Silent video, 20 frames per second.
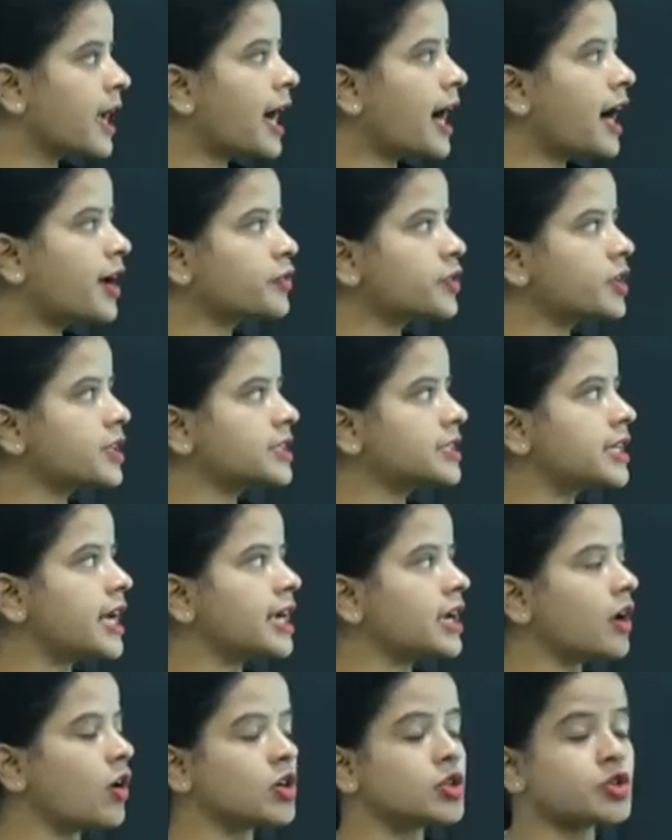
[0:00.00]
After
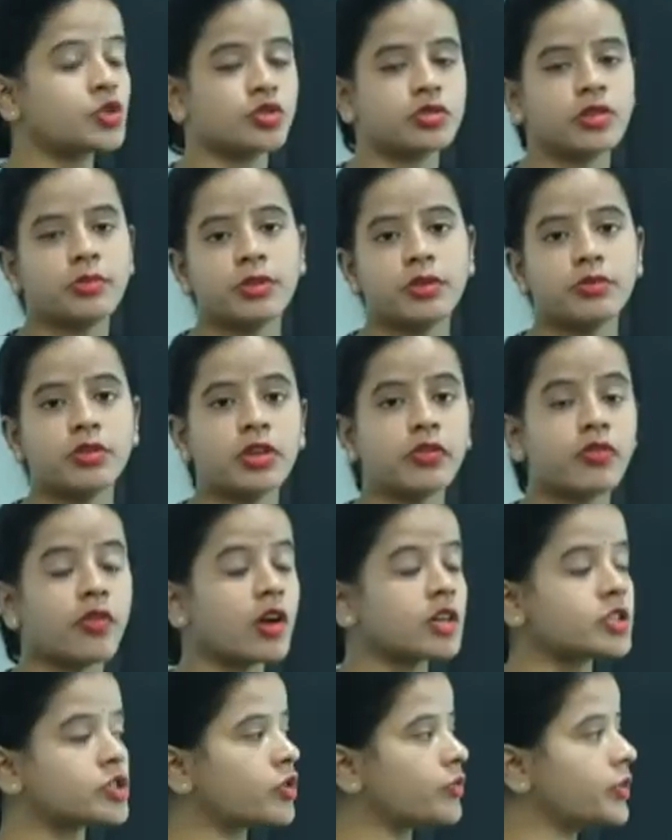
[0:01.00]
that also the memory
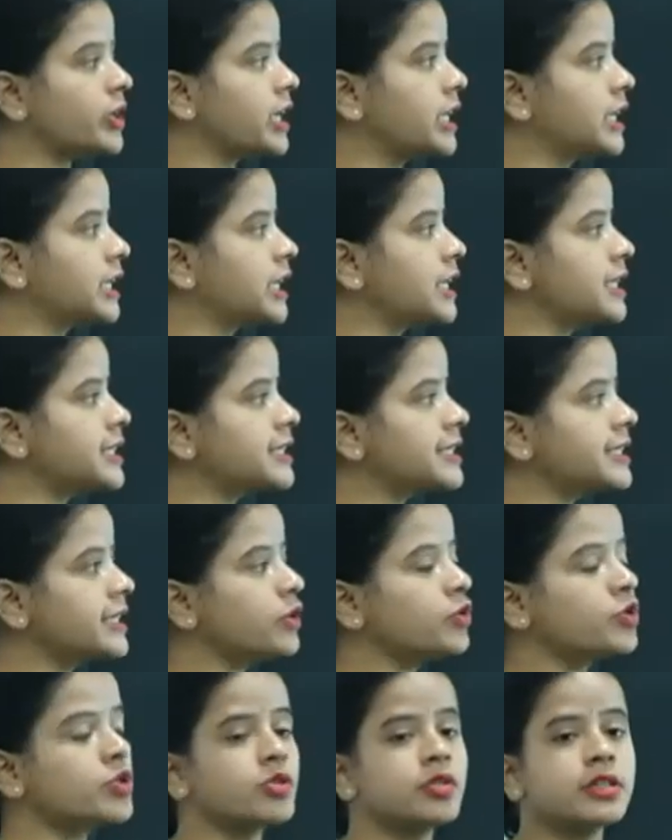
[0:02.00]
faults to be occurs
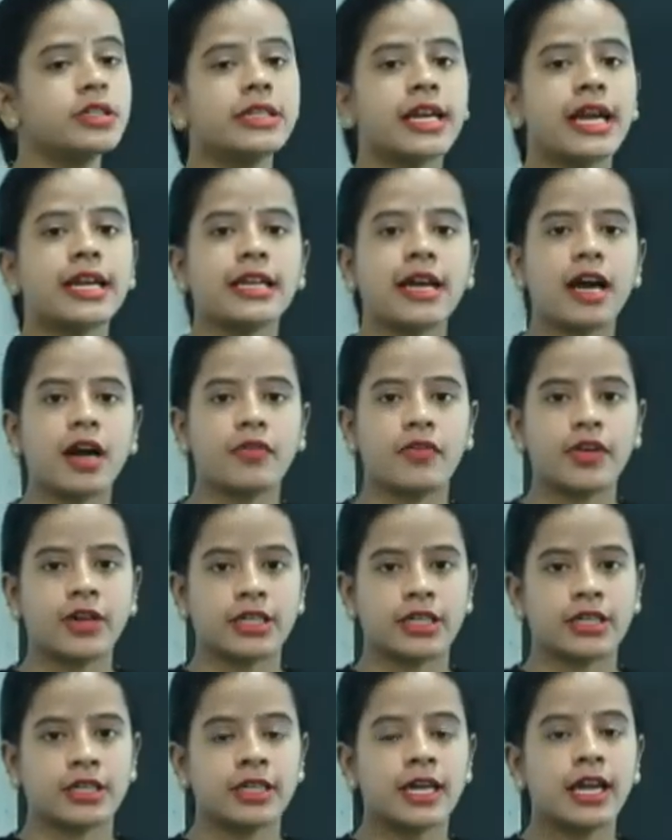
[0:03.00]
due to data
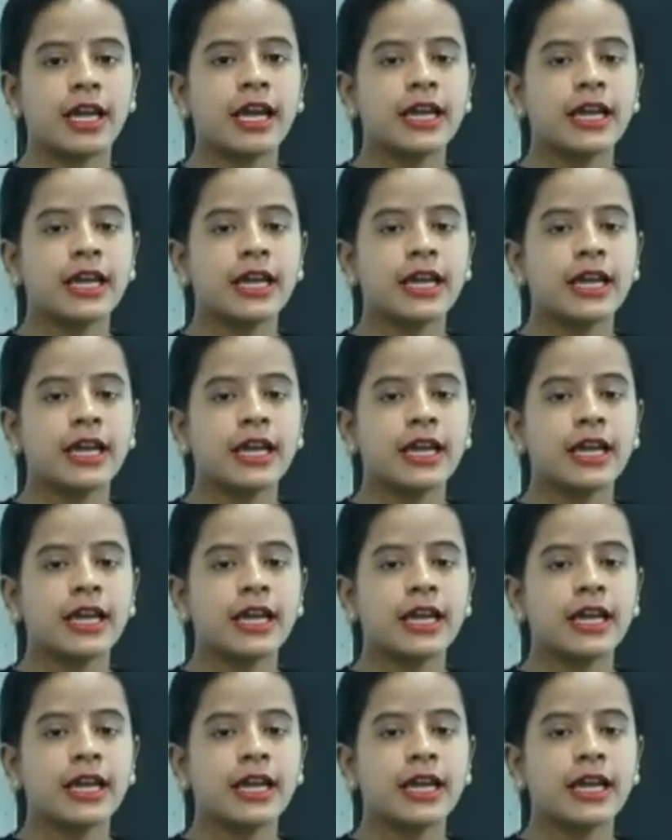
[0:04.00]
abort.